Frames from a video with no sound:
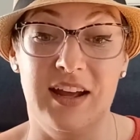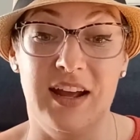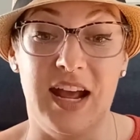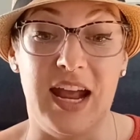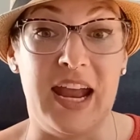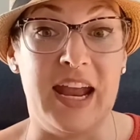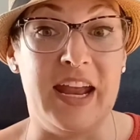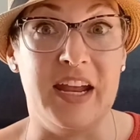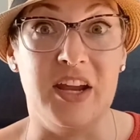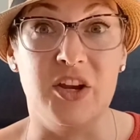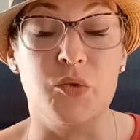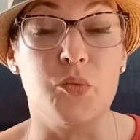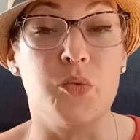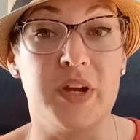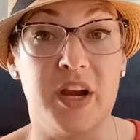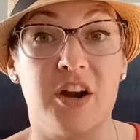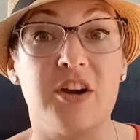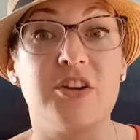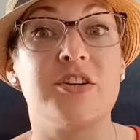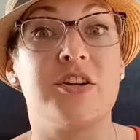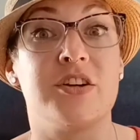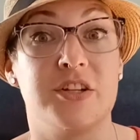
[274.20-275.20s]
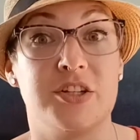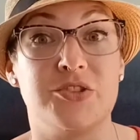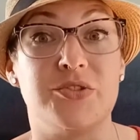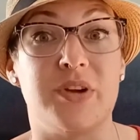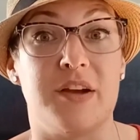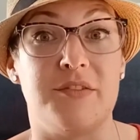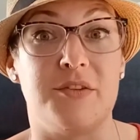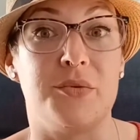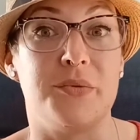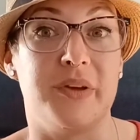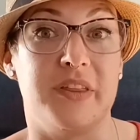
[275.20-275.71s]
And we are going to
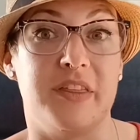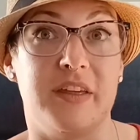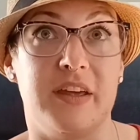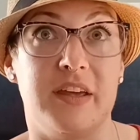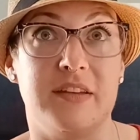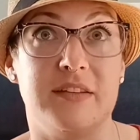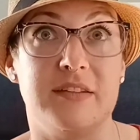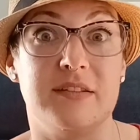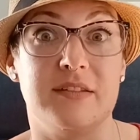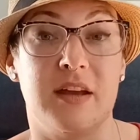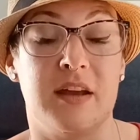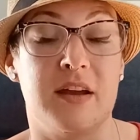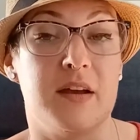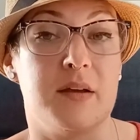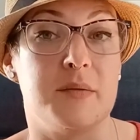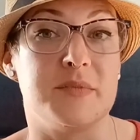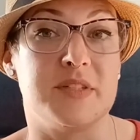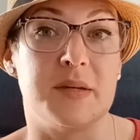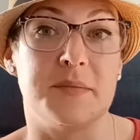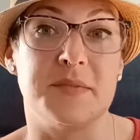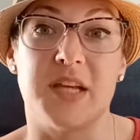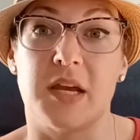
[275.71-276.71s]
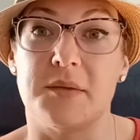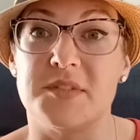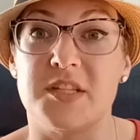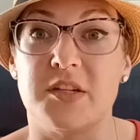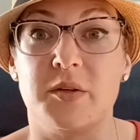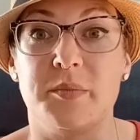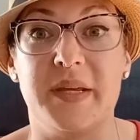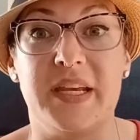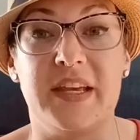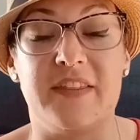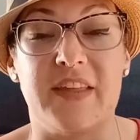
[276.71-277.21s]
travel with it. Sometimes
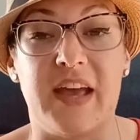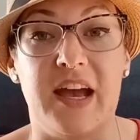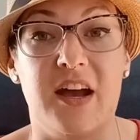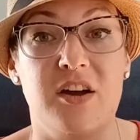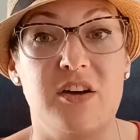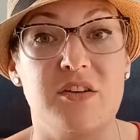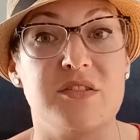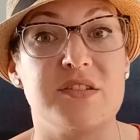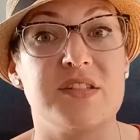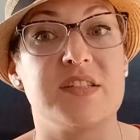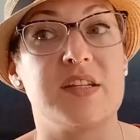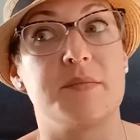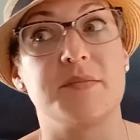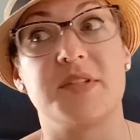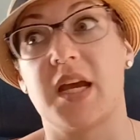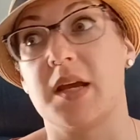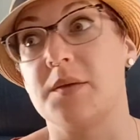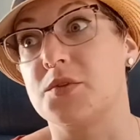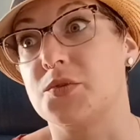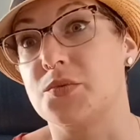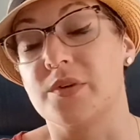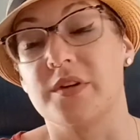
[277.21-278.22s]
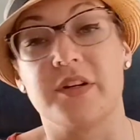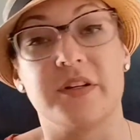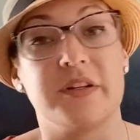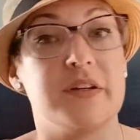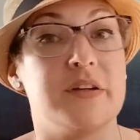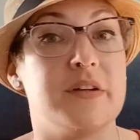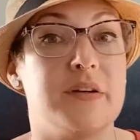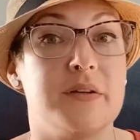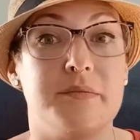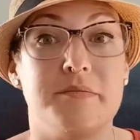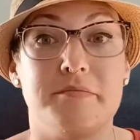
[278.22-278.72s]
it'll be at the house. Sometimes we're going
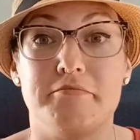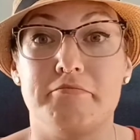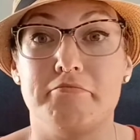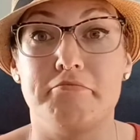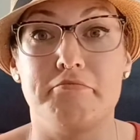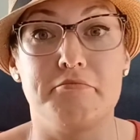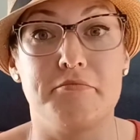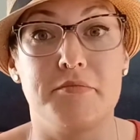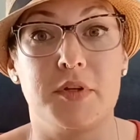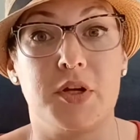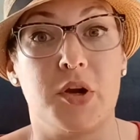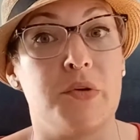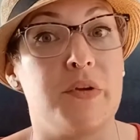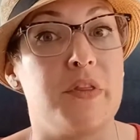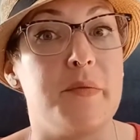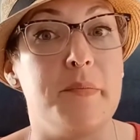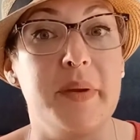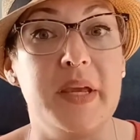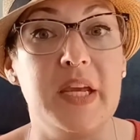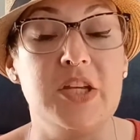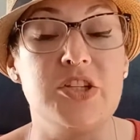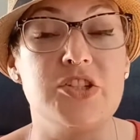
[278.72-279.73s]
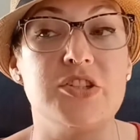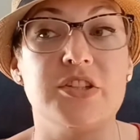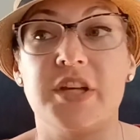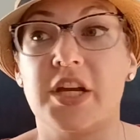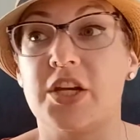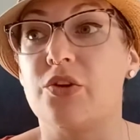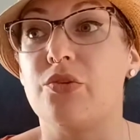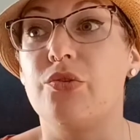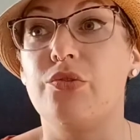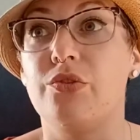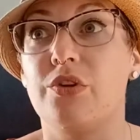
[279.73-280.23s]
to go to the beach.
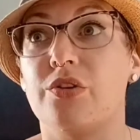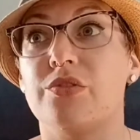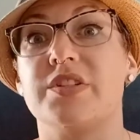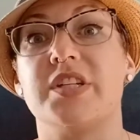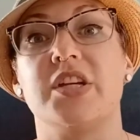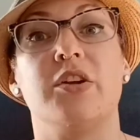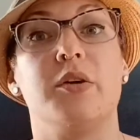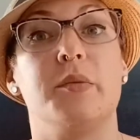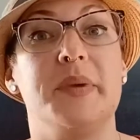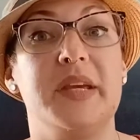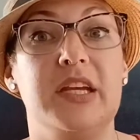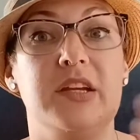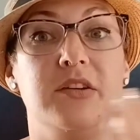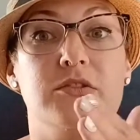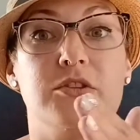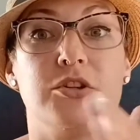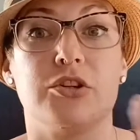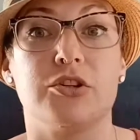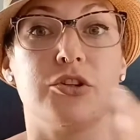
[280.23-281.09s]
Like, who knows? It'll be,